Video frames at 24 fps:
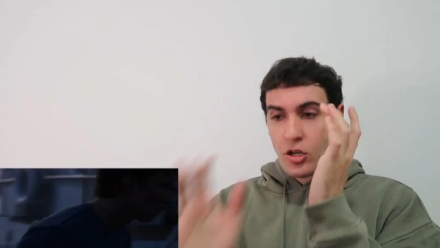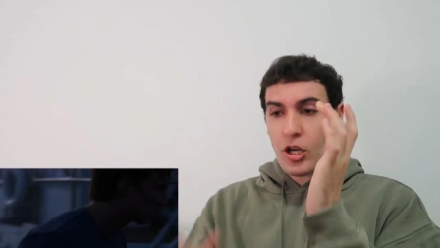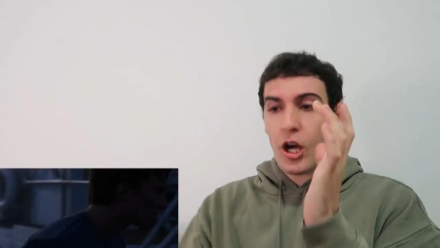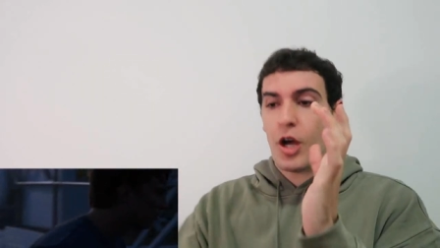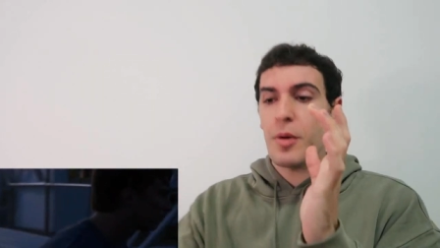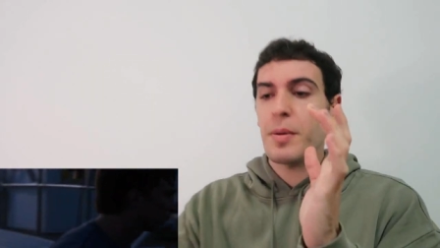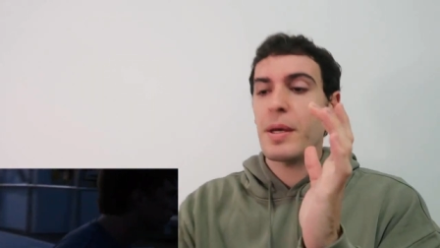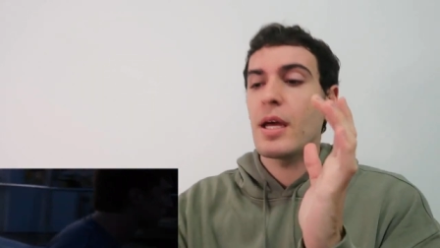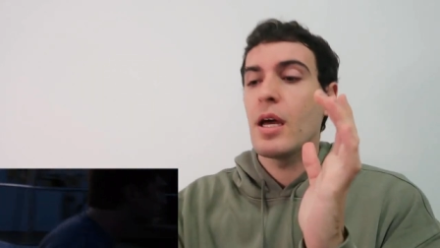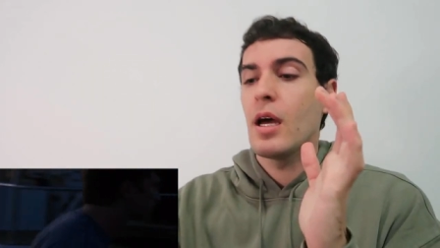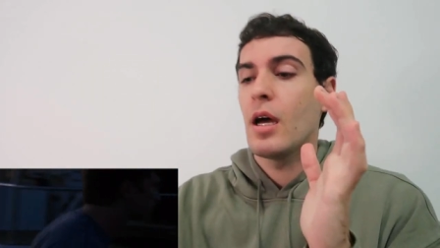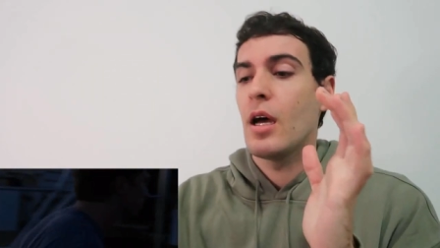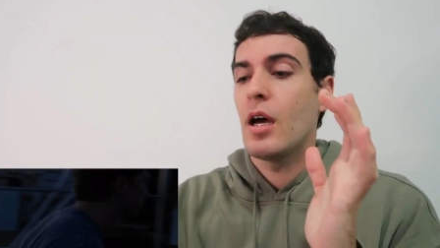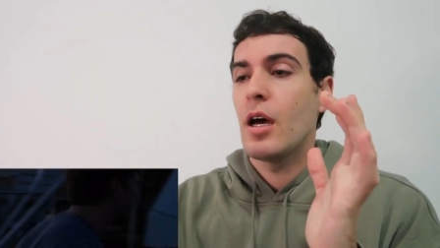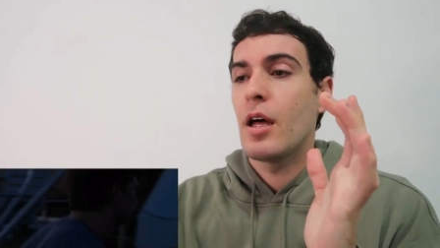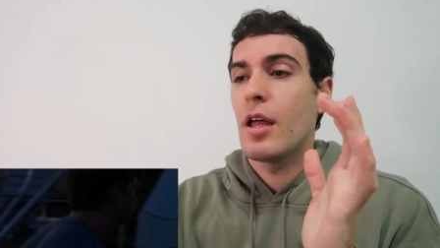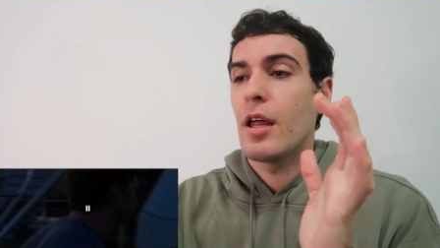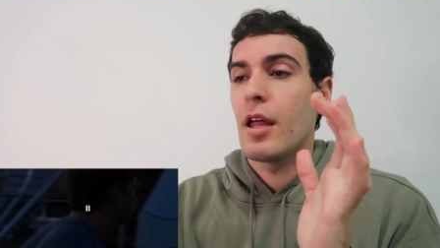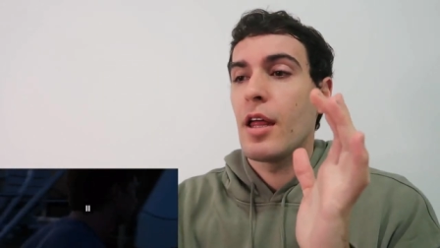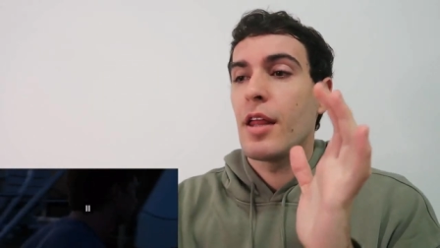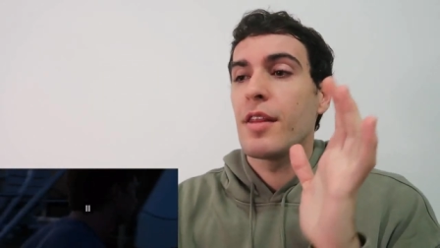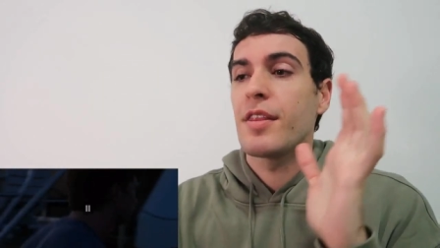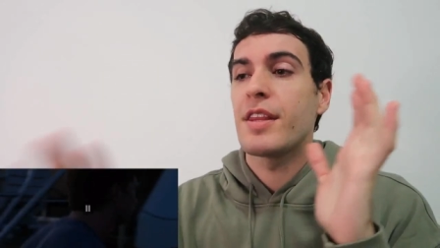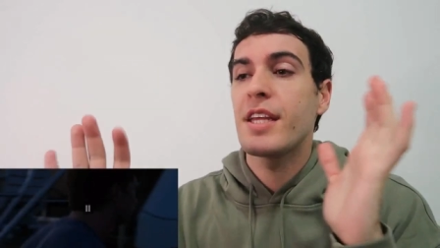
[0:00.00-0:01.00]
No, but
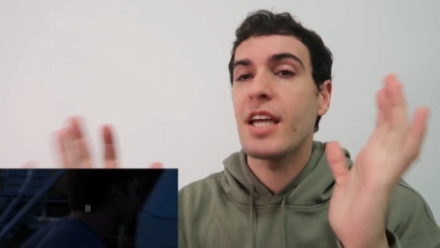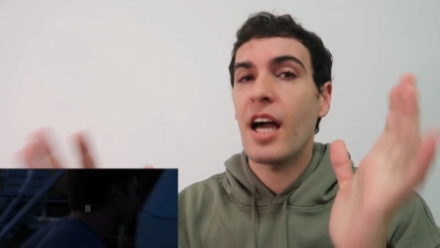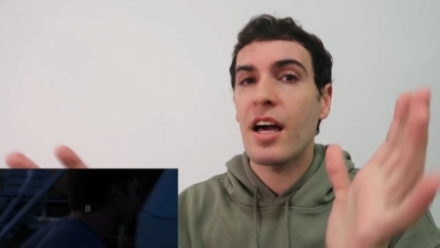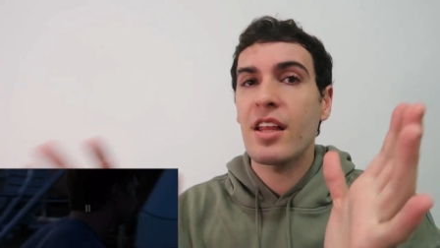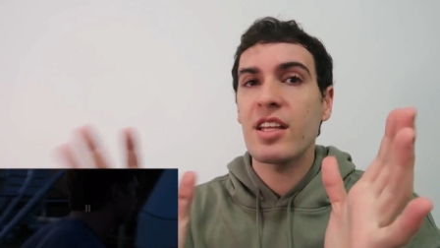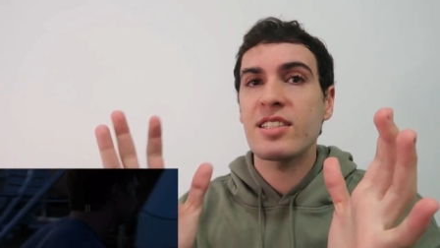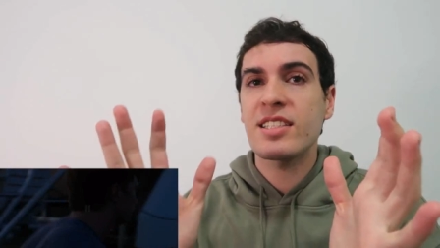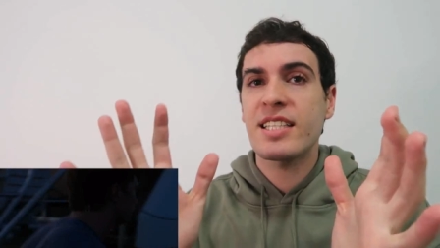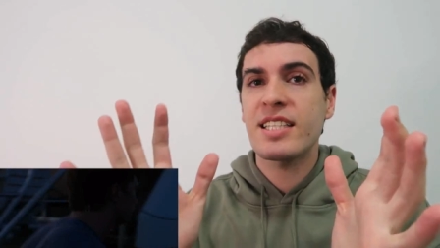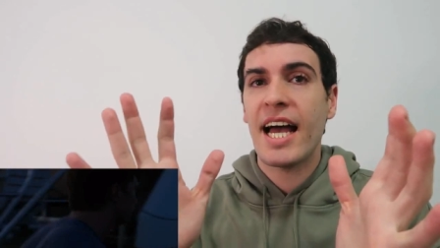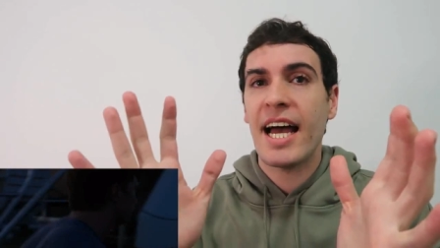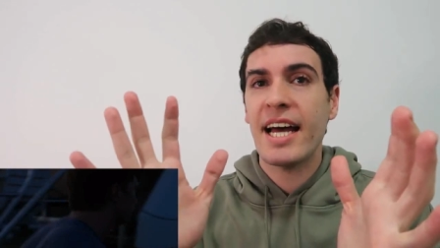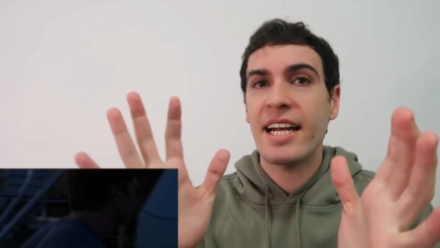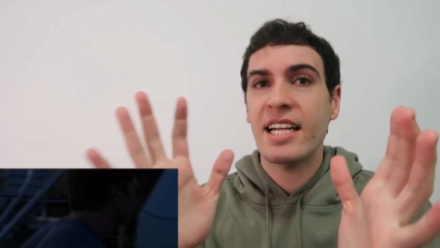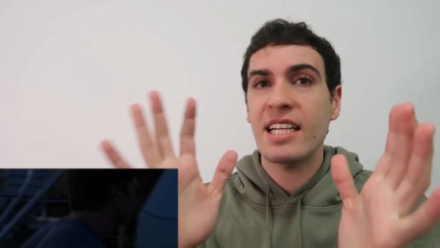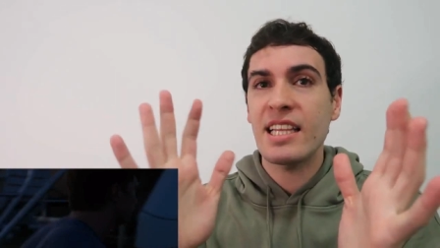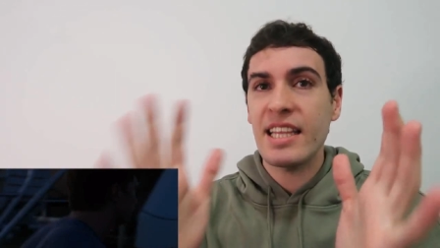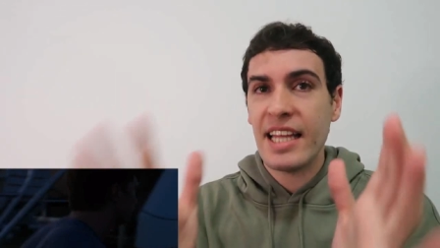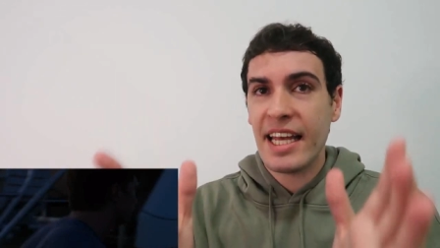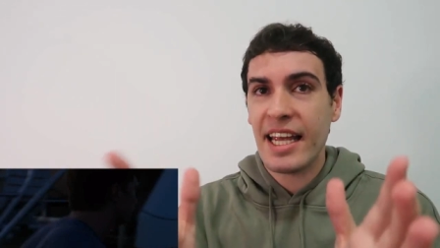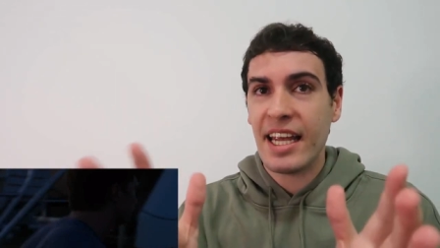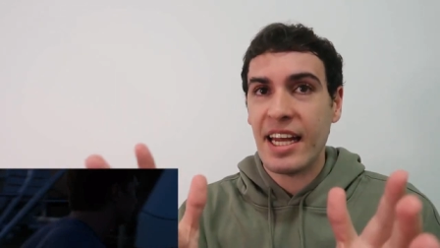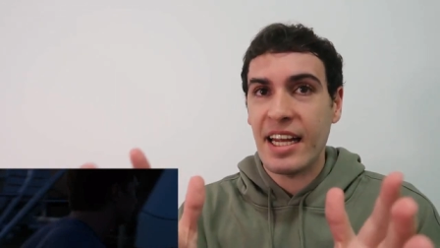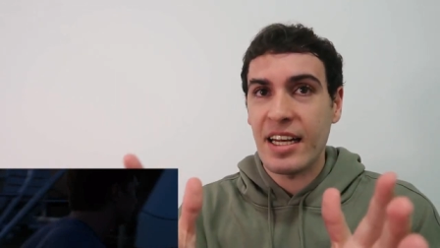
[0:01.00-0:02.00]
the others had a
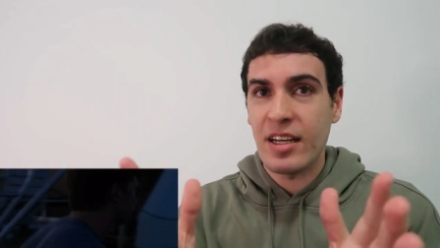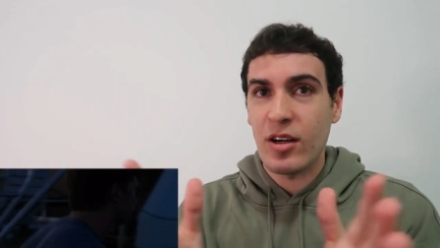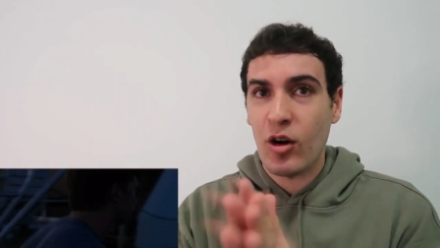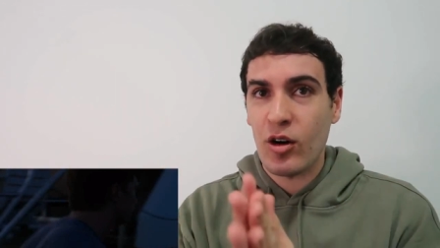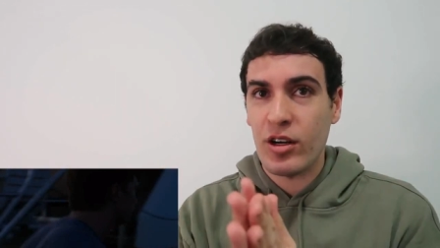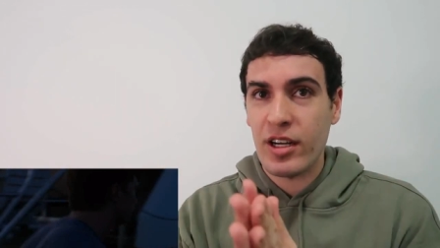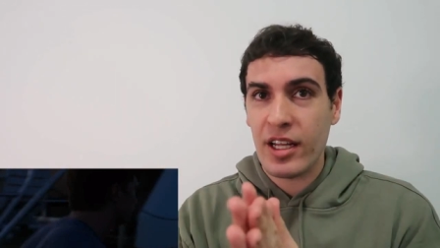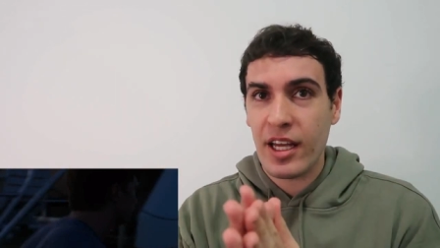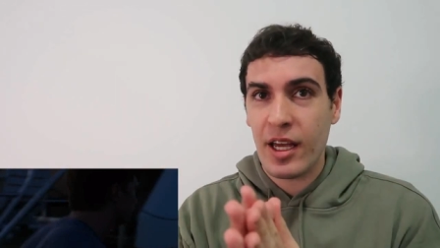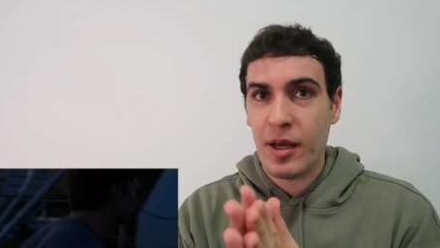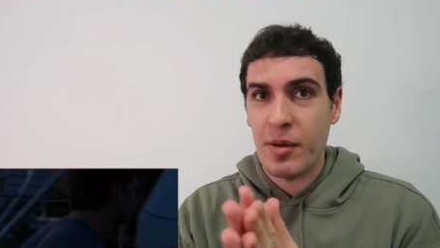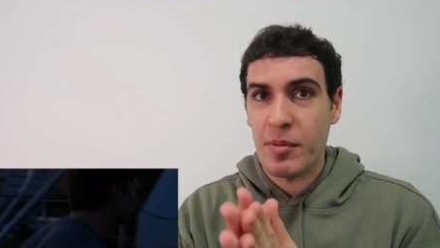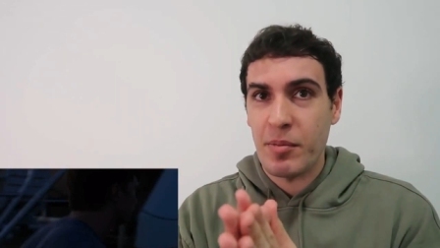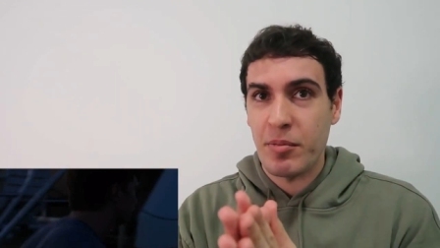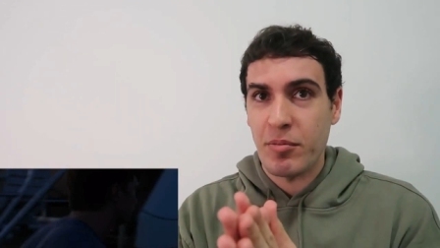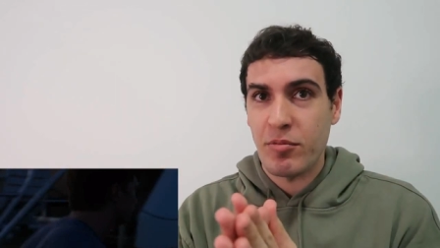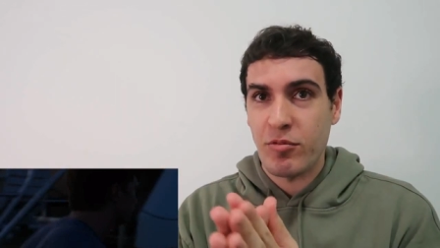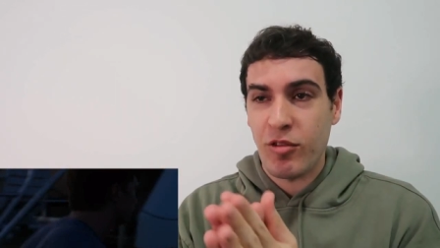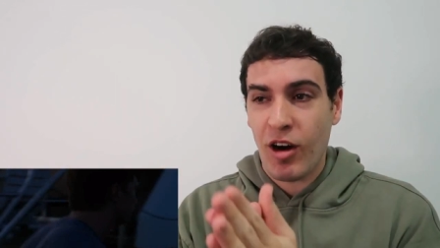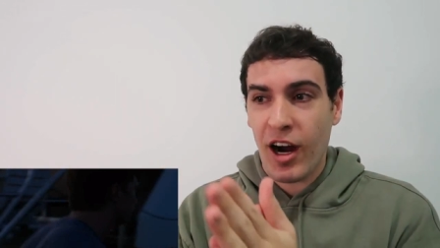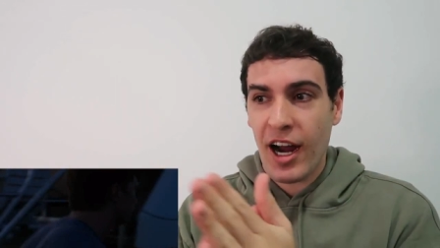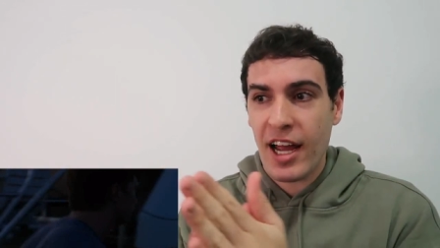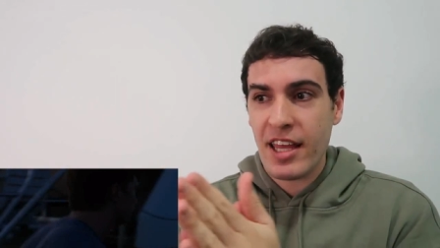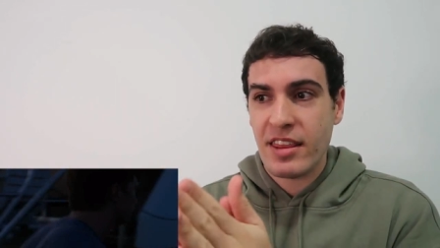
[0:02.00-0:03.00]
lead on him,
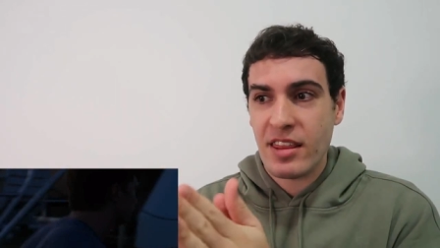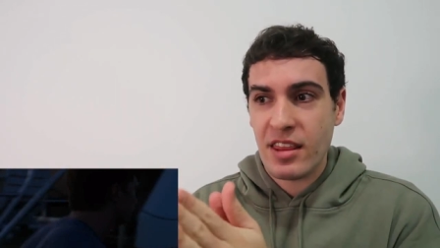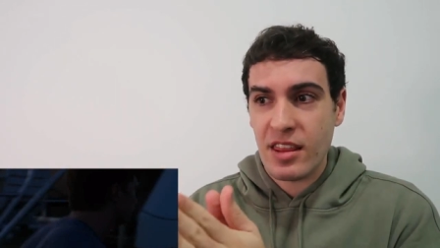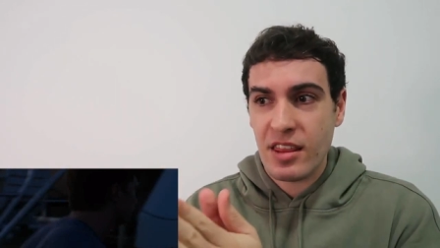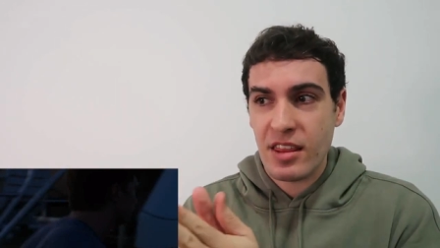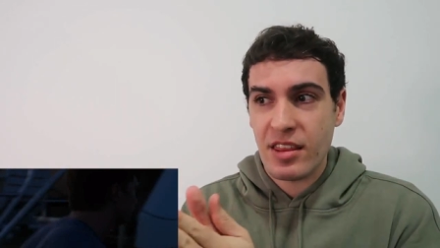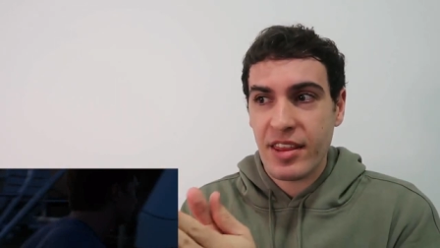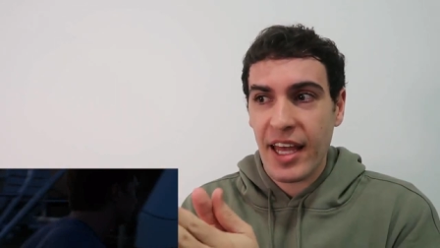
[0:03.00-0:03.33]
right?